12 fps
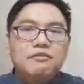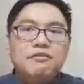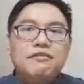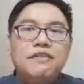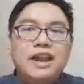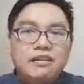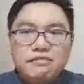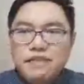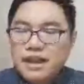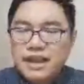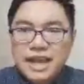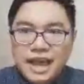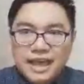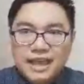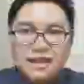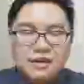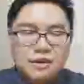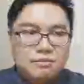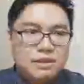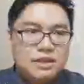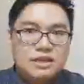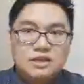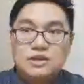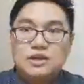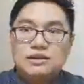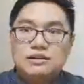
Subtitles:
very, very high in the competition,